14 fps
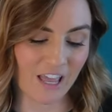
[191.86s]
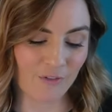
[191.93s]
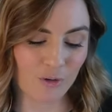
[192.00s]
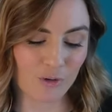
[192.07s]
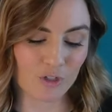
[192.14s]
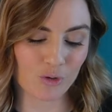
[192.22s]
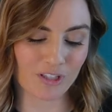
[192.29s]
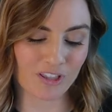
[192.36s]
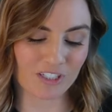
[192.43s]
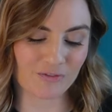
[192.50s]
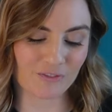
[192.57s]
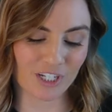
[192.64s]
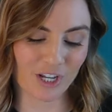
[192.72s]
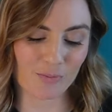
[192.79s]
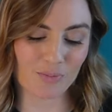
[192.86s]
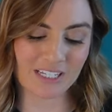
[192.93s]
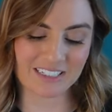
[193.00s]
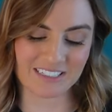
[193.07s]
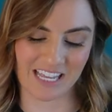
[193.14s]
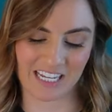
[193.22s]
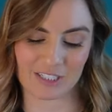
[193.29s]
If you enjoyed this video,
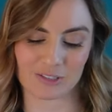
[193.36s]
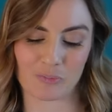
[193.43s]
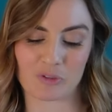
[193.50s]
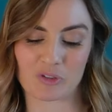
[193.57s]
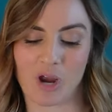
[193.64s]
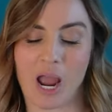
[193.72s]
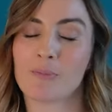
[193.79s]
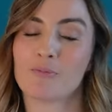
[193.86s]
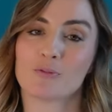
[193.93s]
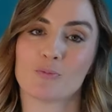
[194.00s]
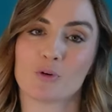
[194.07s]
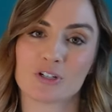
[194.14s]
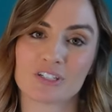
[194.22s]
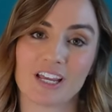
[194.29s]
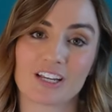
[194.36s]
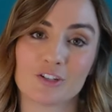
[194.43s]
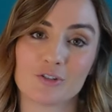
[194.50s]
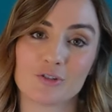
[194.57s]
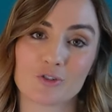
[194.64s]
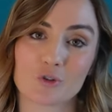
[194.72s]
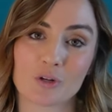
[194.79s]
please like and subscribe. For more tech
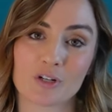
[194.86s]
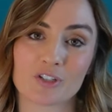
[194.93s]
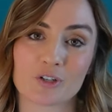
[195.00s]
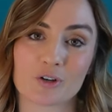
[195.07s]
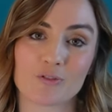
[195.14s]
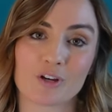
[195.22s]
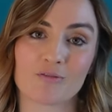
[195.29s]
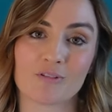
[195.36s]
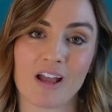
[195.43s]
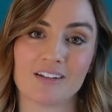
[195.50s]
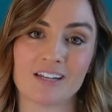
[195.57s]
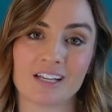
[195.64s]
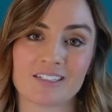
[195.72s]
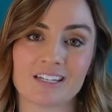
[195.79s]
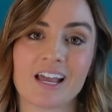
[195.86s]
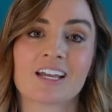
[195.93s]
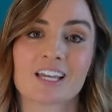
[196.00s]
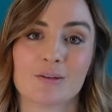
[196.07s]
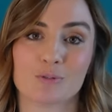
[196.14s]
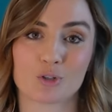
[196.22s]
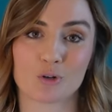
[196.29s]
news, join us over at
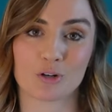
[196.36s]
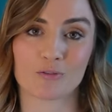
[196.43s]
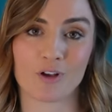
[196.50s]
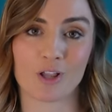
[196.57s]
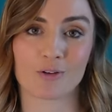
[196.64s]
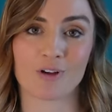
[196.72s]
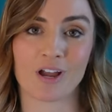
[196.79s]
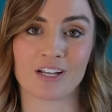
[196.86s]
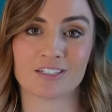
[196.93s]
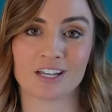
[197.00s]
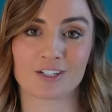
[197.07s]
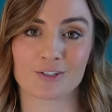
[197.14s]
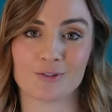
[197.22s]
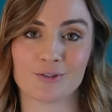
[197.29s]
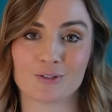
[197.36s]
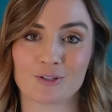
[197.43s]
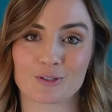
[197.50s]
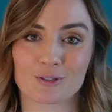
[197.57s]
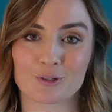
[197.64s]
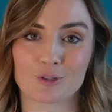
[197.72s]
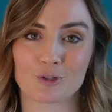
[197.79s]
ride.tech and be sure to follow Ride Tech News on
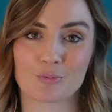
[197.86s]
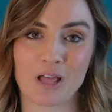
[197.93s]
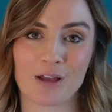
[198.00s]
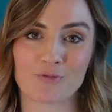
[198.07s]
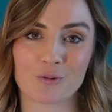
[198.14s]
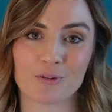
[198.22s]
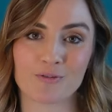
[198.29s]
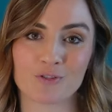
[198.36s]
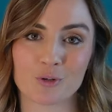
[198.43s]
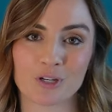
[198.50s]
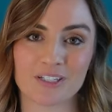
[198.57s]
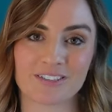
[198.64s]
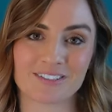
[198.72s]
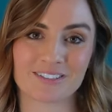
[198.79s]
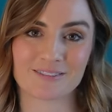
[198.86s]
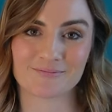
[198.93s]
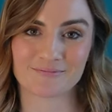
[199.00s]
your social platform of choice.